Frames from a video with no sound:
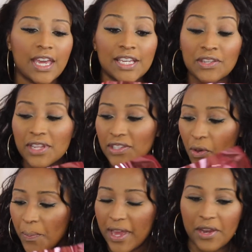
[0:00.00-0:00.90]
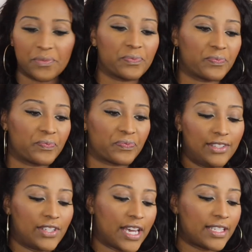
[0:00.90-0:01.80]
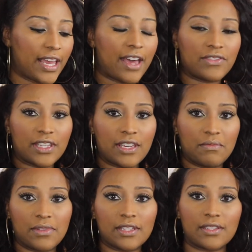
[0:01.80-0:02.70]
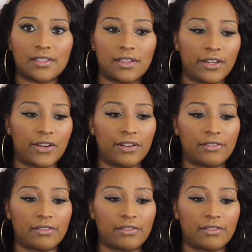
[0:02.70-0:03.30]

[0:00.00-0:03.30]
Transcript: So let's open. You guys, I have to keep this glitter